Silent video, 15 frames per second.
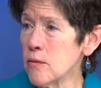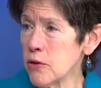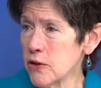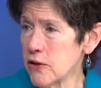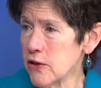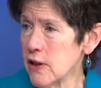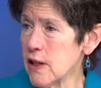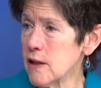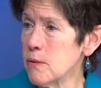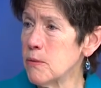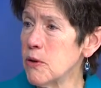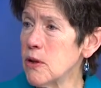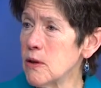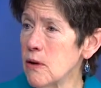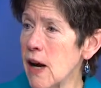percent,
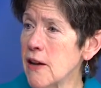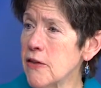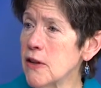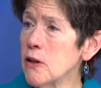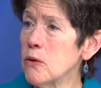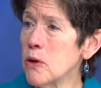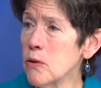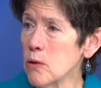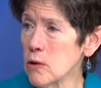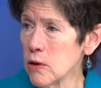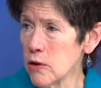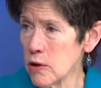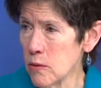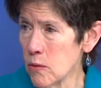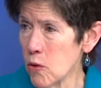but I think we will
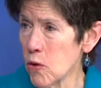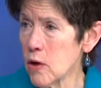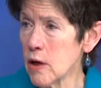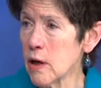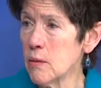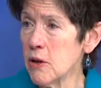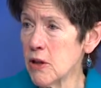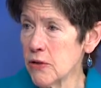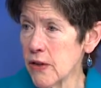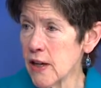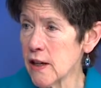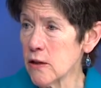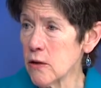learn more about that